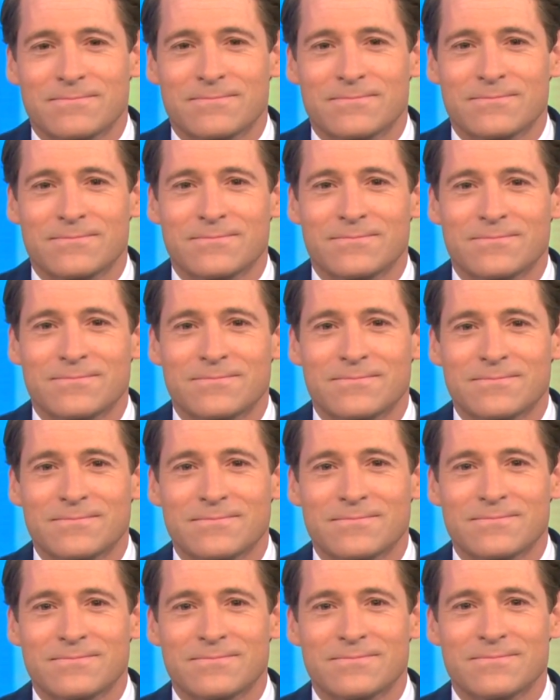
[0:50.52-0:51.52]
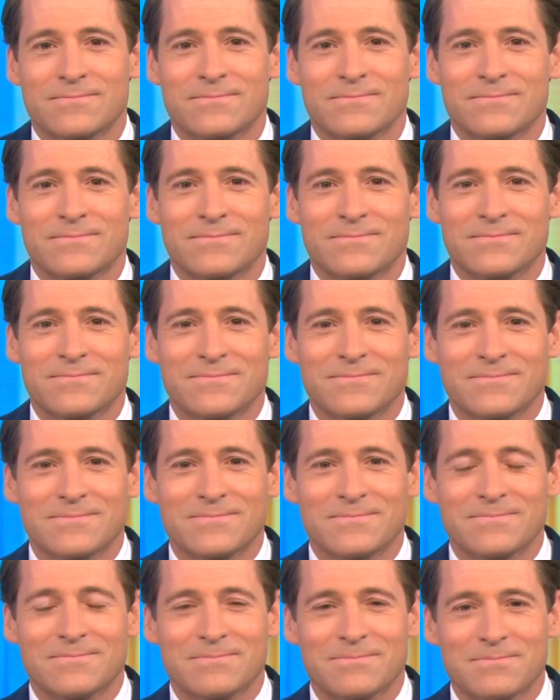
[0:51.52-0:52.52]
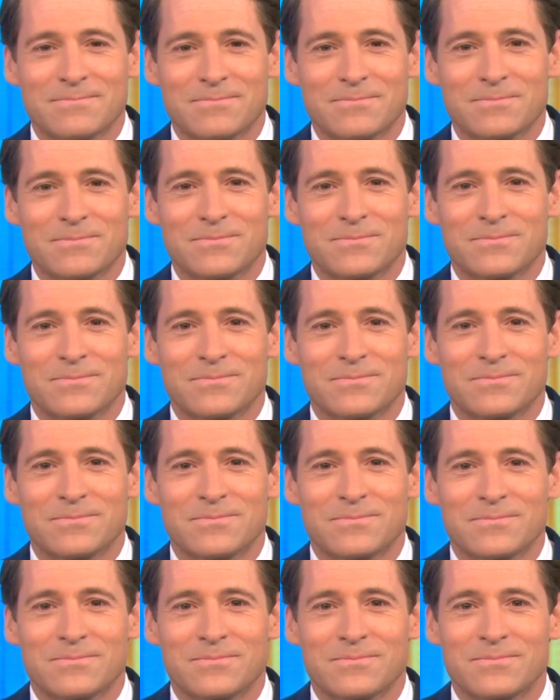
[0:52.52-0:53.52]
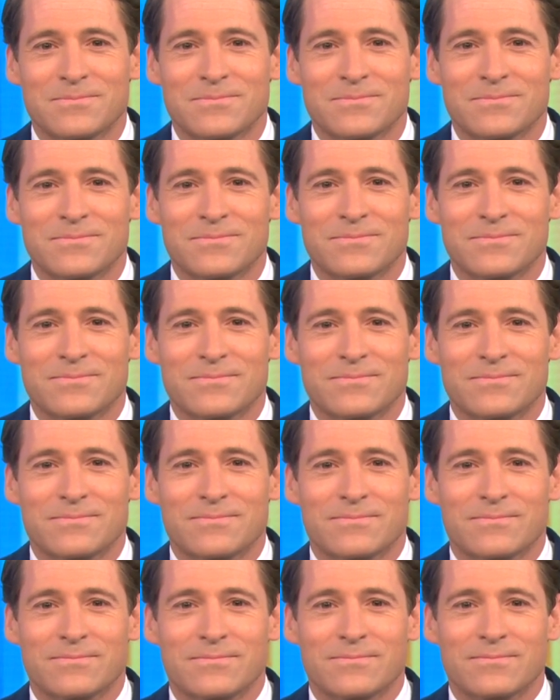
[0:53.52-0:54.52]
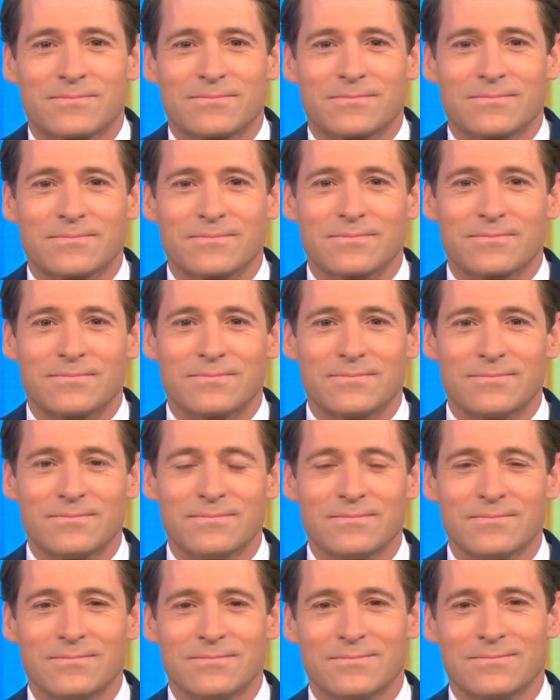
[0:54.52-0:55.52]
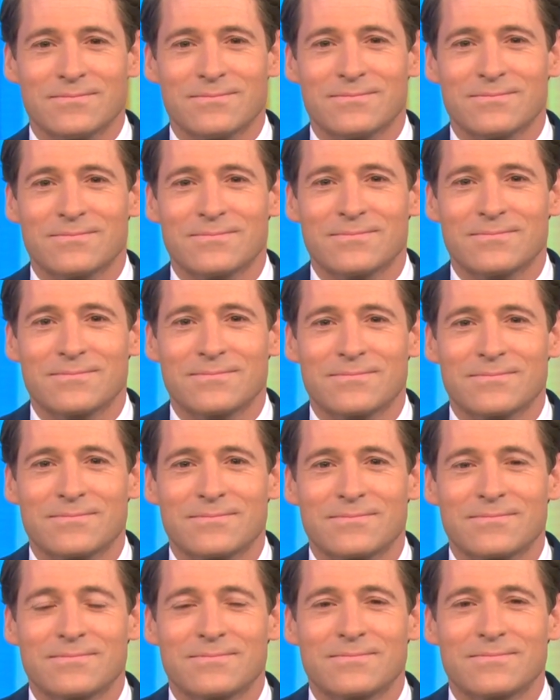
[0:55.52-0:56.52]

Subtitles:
The person shown says nothing.